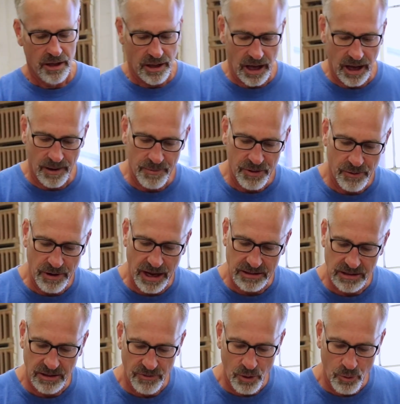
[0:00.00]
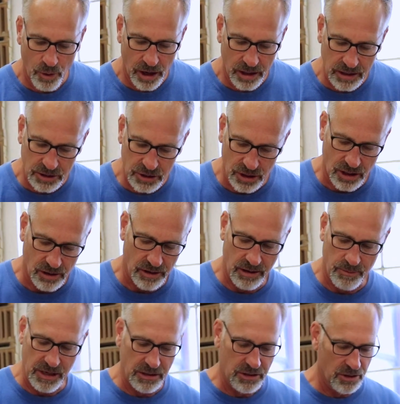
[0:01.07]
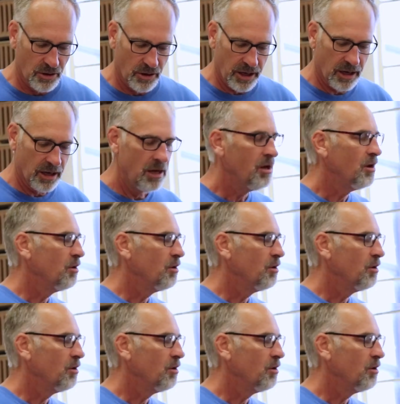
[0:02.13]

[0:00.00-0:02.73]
The rest of the work that you're going to be doing